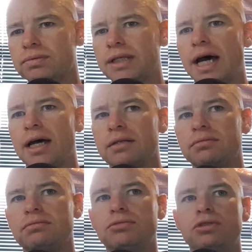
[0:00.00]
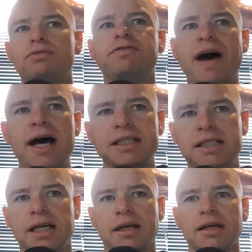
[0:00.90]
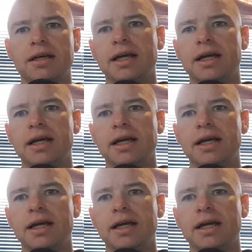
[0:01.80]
start fasting?